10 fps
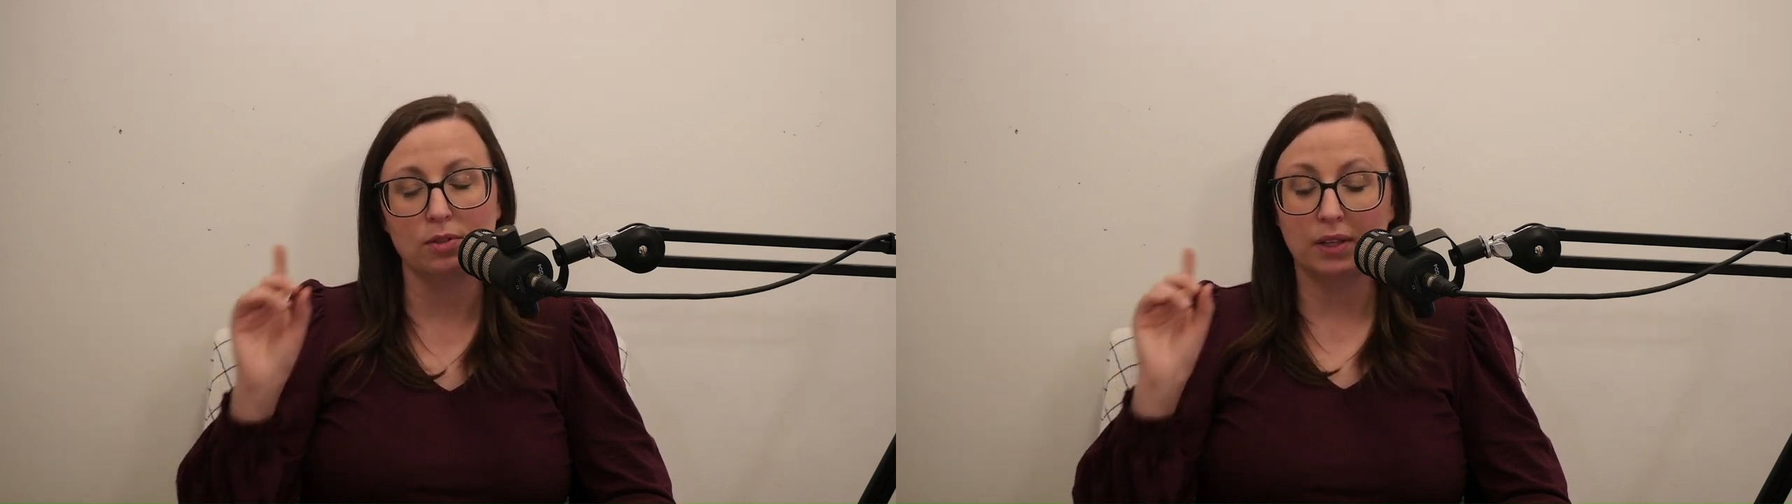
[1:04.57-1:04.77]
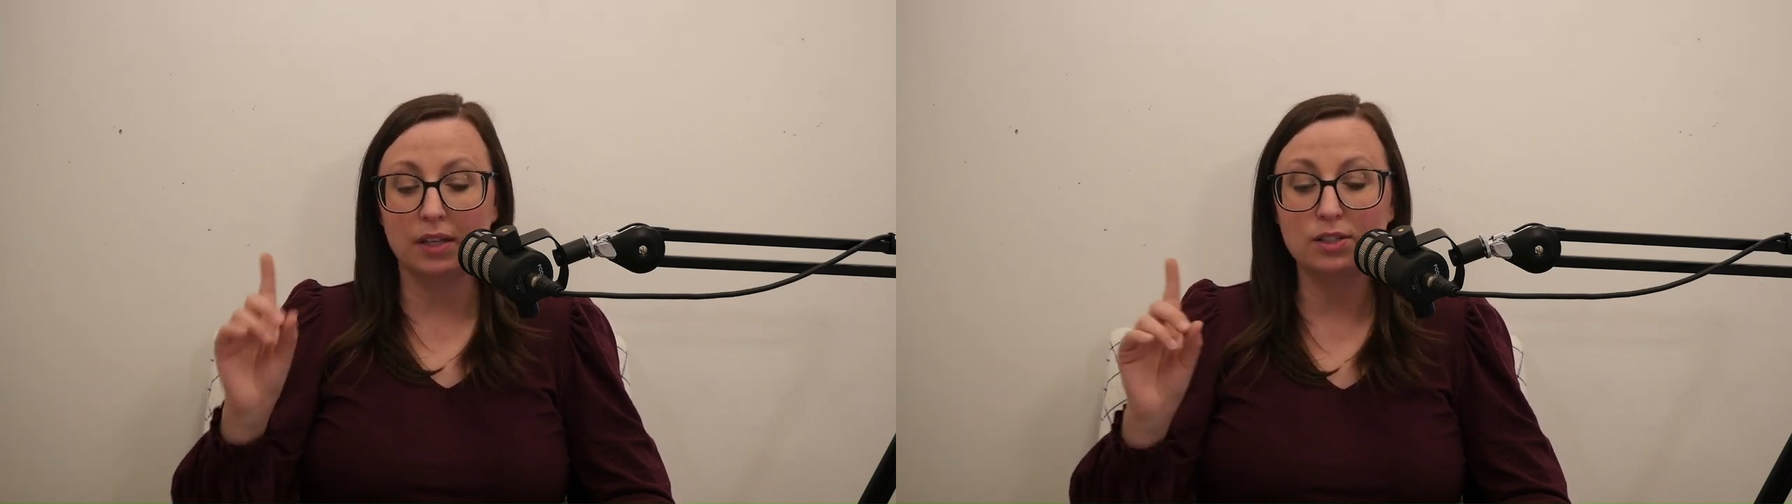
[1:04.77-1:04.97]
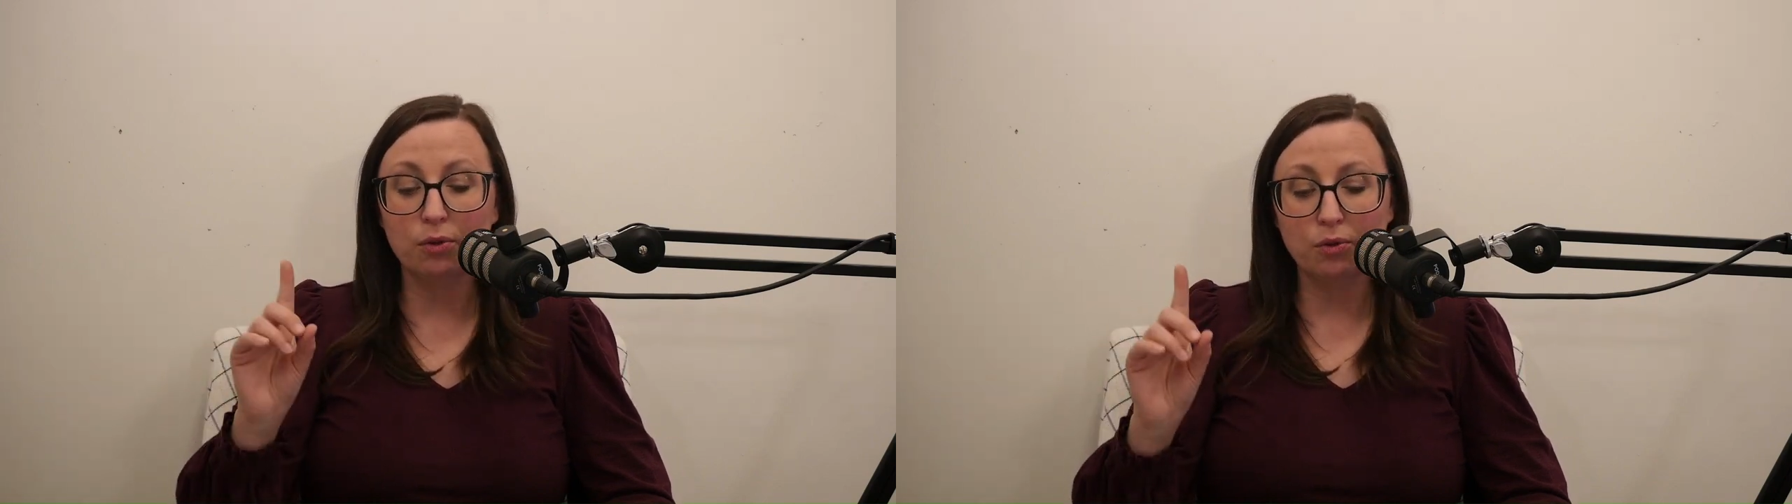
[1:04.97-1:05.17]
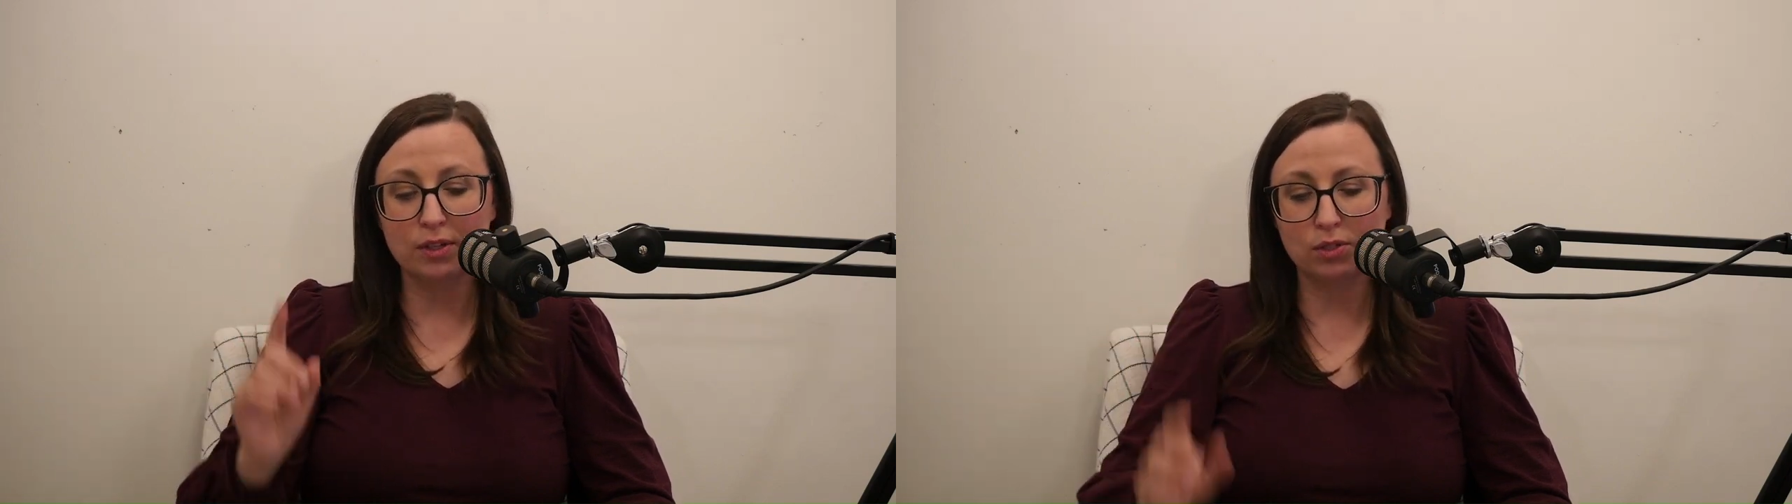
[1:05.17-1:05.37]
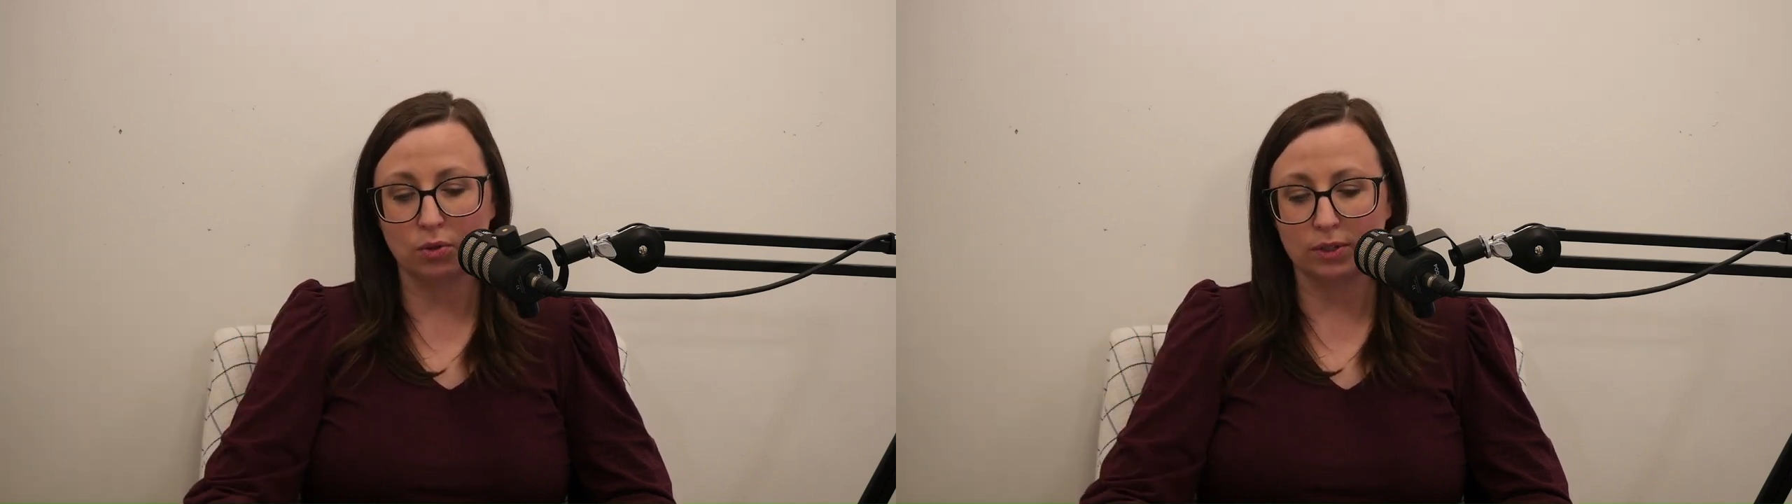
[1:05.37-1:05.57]
But let's go through these
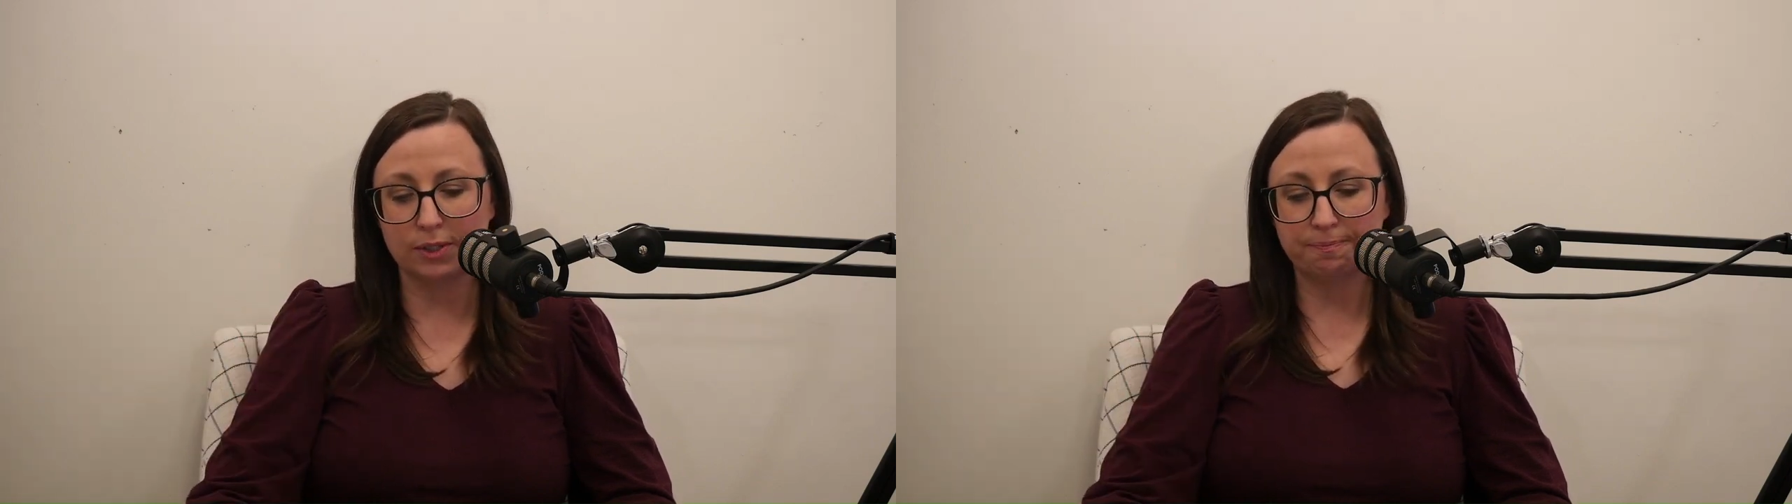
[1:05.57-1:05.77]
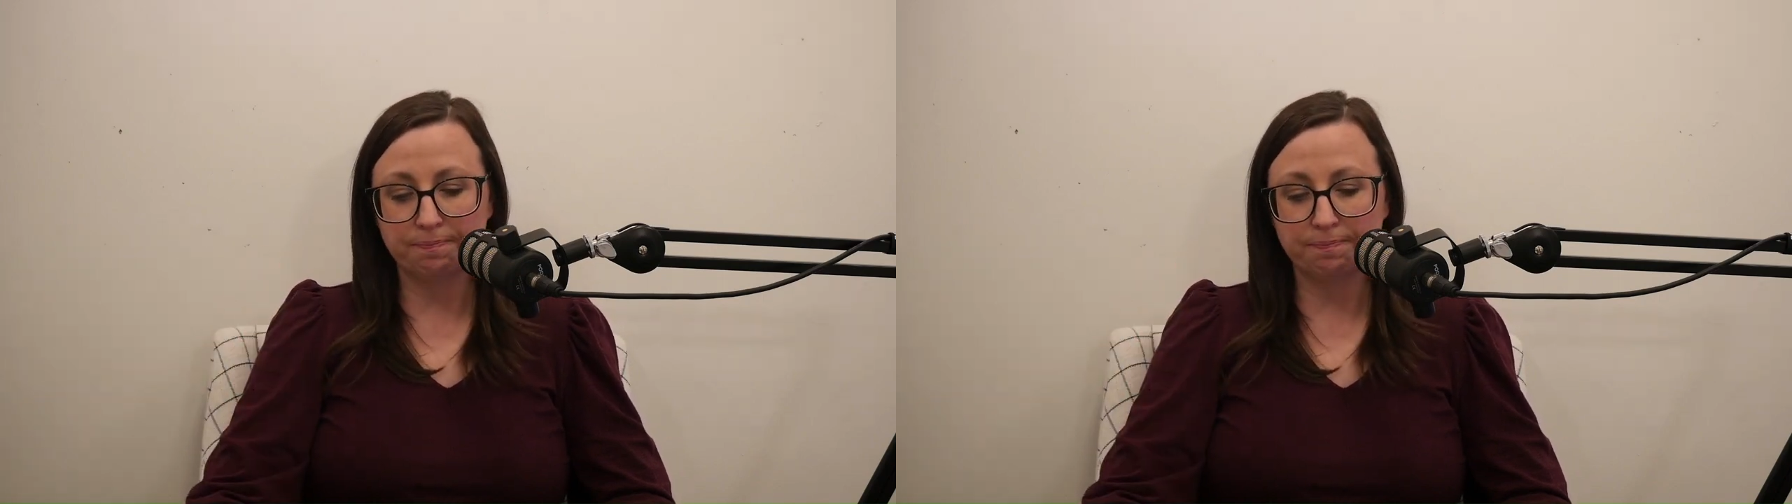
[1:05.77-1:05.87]
tools.